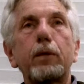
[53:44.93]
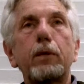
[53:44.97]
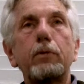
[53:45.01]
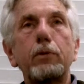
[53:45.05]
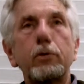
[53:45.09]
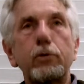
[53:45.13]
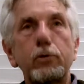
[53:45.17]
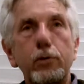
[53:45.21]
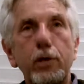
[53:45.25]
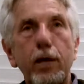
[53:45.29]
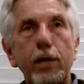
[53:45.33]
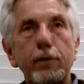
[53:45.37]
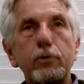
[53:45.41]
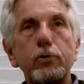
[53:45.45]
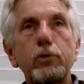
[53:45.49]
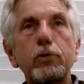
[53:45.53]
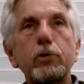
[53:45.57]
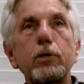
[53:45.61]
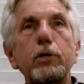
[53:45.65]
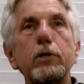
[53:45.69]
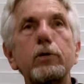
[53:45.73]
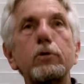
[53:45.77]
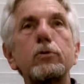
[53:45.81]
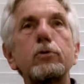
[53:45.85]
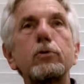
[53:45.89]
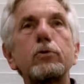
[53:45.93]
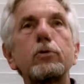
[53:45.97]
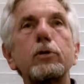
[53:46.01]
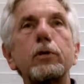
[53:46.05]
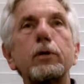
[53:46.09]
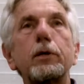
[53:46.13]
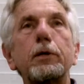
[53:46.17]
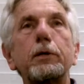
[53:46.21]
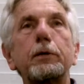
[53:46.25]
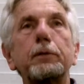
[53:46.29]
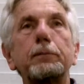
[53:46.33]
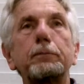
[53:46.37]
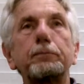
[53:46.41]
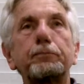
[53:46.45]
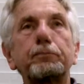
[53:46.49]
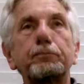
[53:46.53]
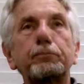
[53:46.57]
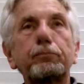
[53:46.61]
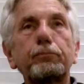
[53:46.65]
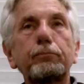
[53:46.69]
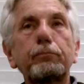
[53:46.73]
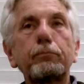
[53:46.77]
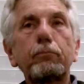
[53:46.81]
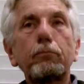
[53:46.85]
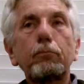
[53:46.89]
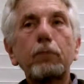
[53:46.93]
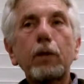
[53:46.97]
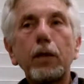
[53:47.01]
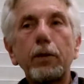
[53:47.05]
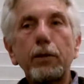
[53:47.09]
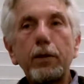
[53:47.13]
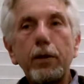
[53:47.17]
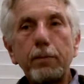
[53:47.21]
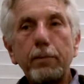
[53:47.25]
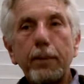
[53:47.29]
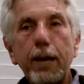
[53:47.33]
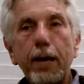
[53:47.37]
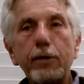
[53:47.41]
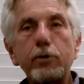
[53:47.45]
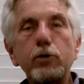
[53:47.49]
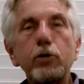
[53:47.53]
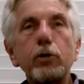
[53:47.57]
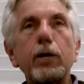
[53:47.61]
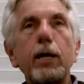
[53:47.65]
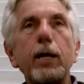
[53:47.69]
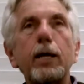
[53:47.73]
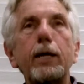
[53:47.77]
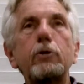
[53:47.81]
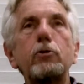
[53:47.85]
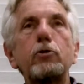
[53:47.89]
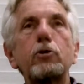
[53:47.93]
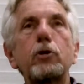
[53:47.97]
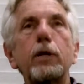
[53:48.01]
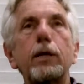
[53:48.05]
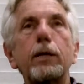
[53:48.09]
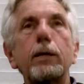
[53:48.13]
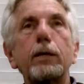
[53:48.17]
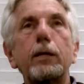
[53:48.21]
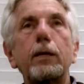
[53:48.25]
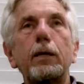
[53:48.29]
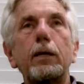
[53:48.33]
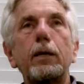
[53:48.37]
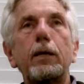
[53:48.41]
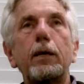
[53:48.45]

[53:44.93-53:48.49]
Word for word: the senses, the imagination.